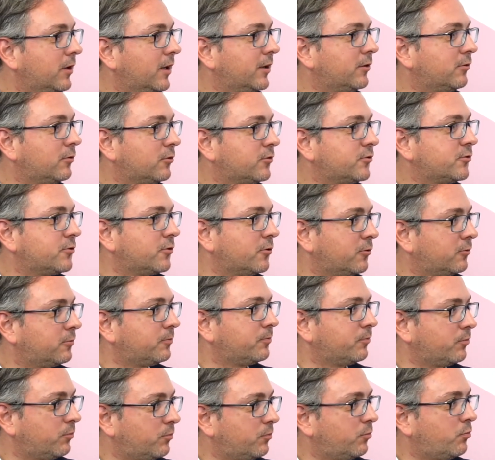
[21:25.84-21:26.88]
and also
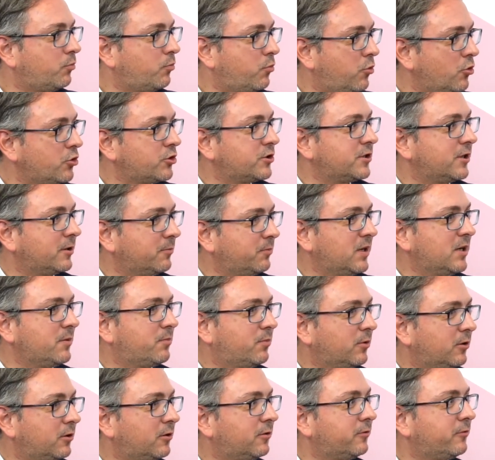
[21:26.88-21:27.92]
pushing
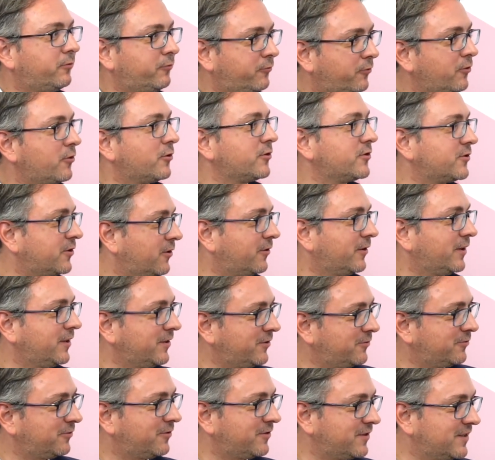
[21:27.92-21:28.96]
people further
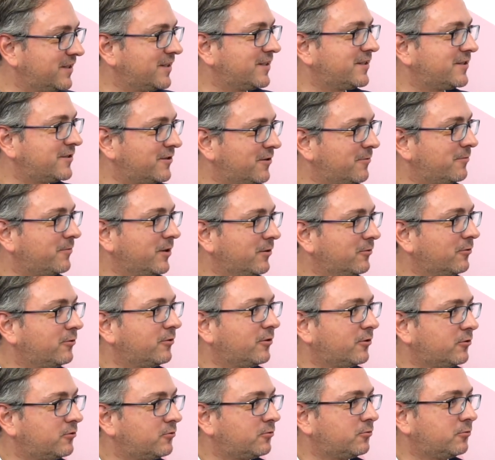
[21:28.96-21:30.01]
into the system in
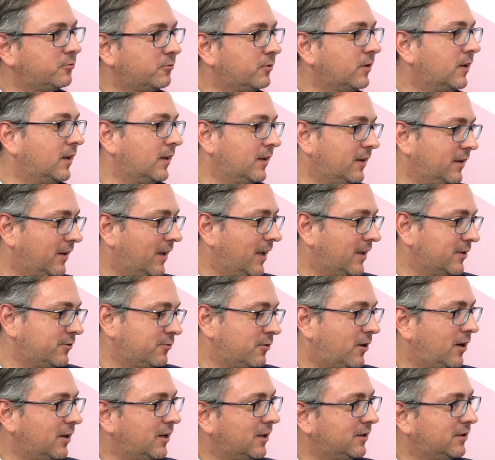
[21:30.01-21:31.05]
order to, as you
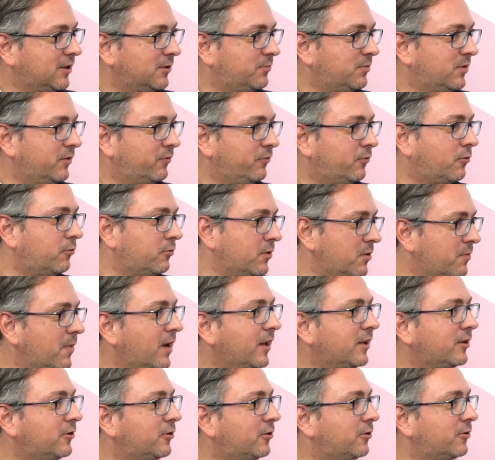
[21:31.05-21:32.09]
highlighted before,
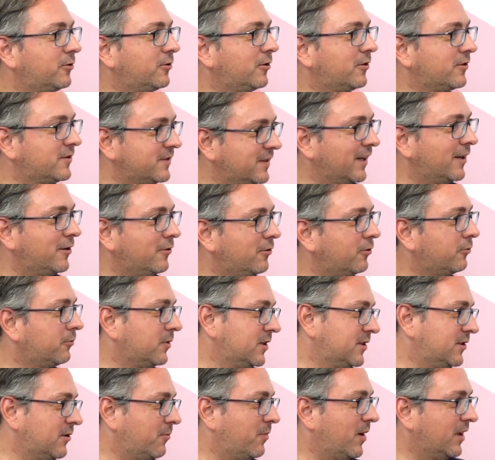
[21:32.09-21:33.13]
remain curious and learn
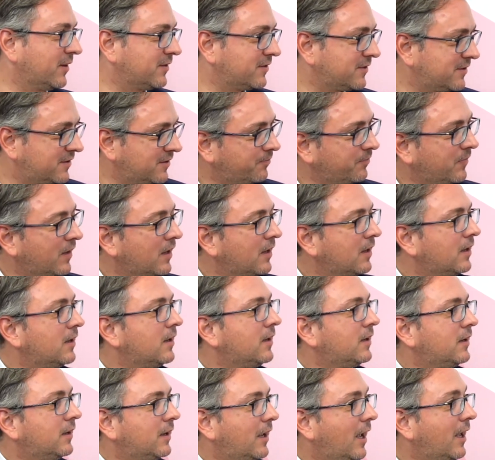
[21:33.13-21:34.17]
with the best.
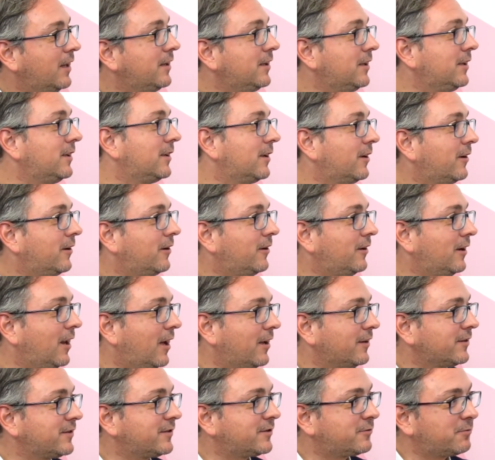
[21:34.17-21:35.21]
Any uh,
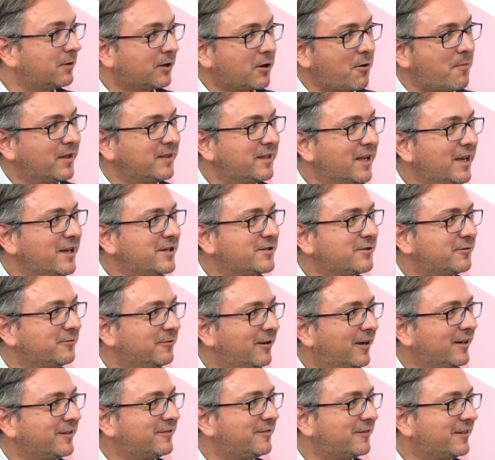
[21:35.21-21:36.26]
last recommendation you'd
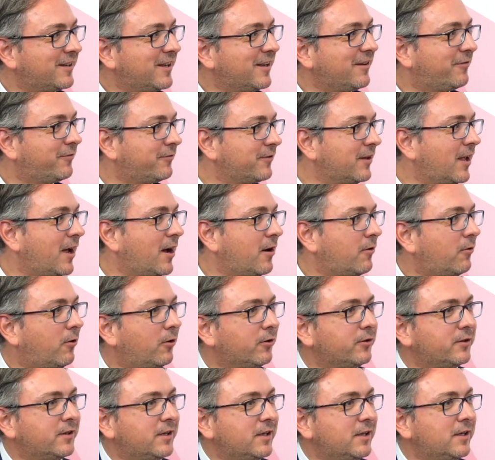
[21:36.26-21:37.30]
like to give now
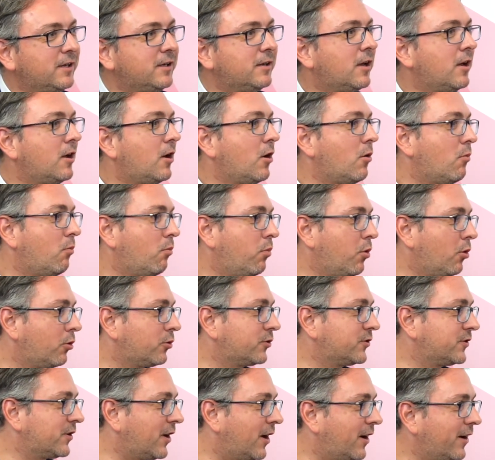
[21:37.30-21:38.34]
on the book
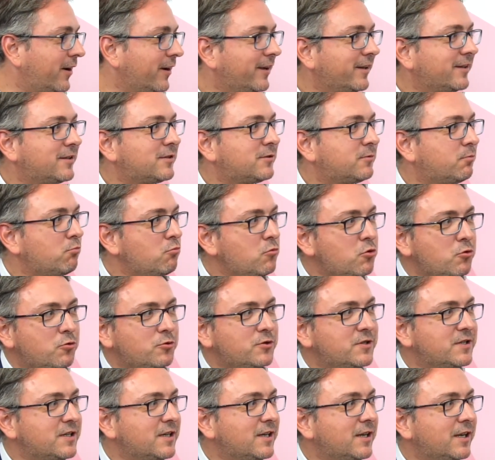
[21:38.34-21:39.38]
side,
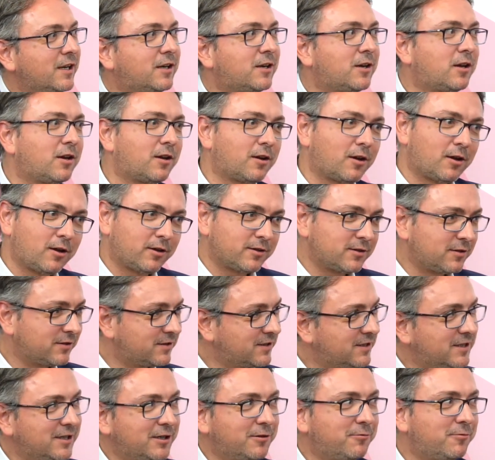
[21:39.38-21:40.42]
music, uh,
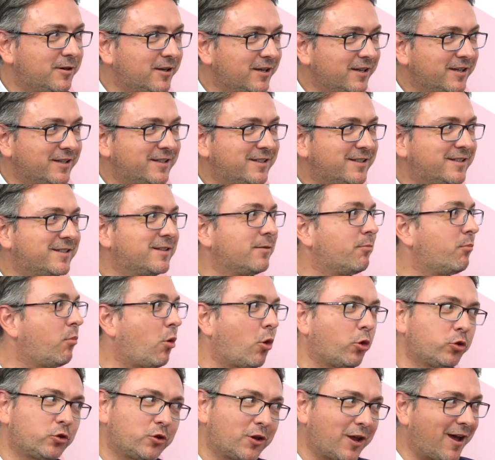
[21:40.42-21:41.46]
series,
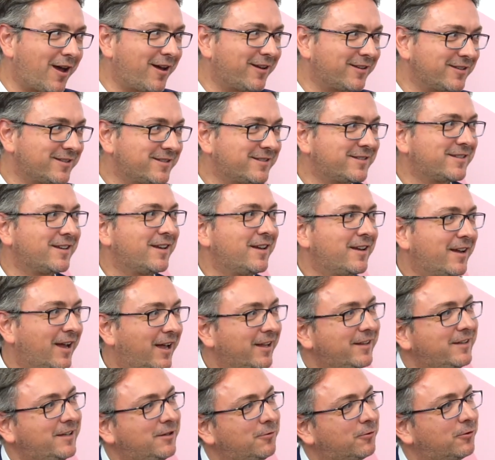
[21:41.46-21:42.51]
podcasts,
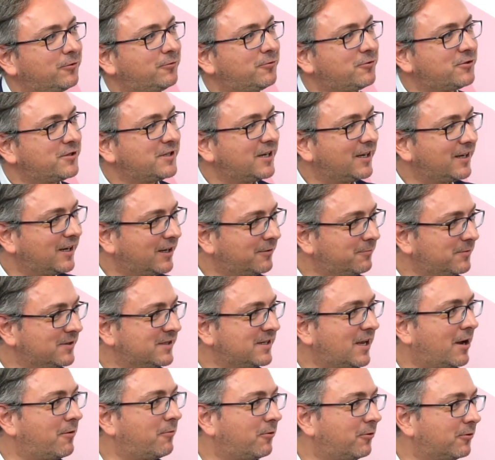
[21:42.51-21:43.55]
and in order to share that with
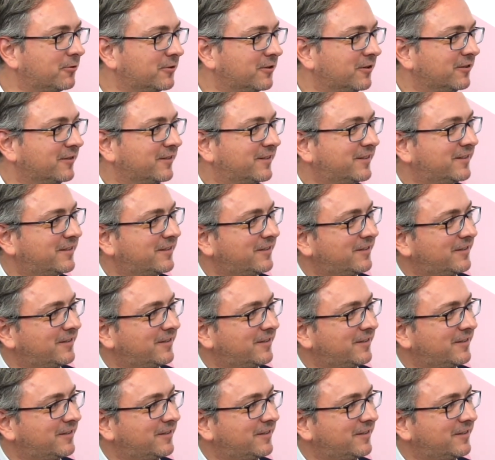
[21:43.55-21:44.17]
our audience?